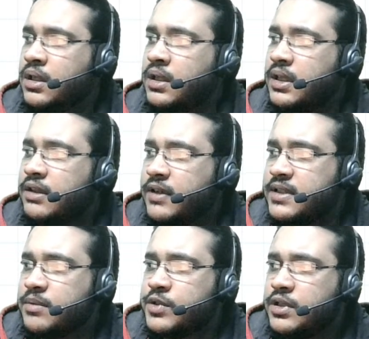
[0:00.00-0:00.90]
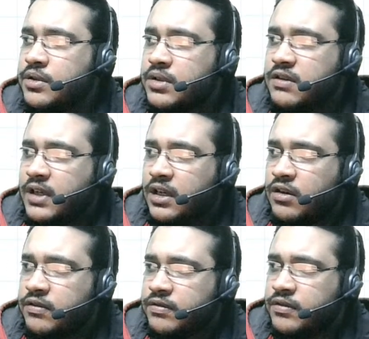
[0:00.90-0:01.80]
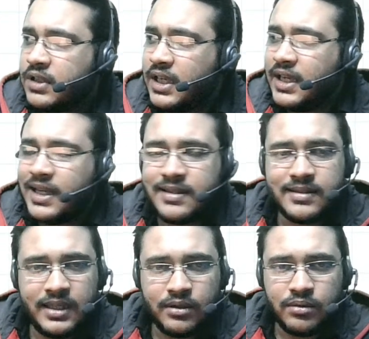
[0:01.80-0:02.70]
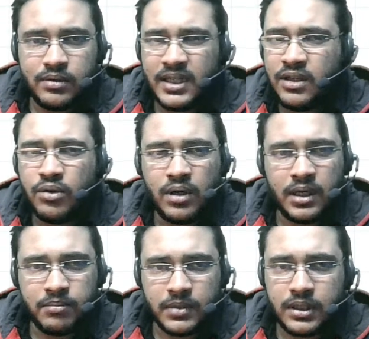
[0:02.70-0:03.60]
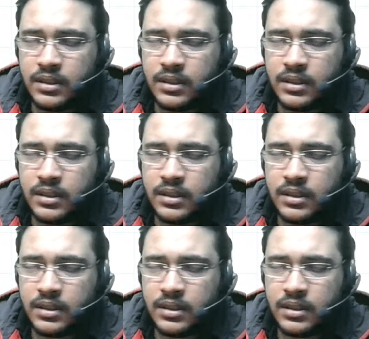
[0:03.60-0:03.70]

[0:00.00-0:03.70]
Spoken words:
If I substitute the value of k as 0, any whole number,